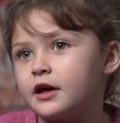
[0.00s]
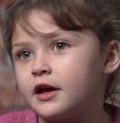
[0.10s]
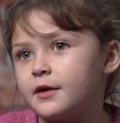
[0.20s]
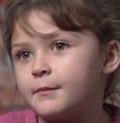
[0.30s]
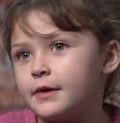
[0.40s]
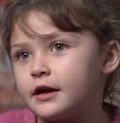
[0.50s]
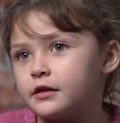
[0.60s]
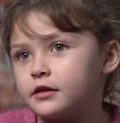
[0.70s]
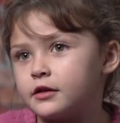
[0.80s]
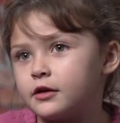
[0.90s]
come
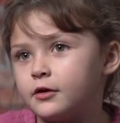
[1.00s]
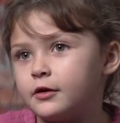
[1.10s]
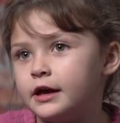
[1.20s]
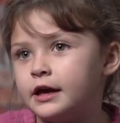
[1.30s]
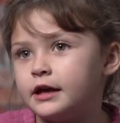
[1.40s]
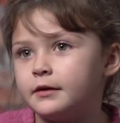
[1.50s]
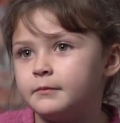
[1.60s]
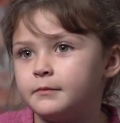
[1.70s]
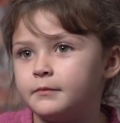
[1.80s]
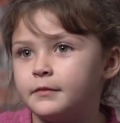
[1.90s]
out so
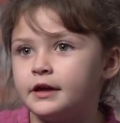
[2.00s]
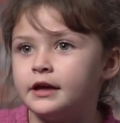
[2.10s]
and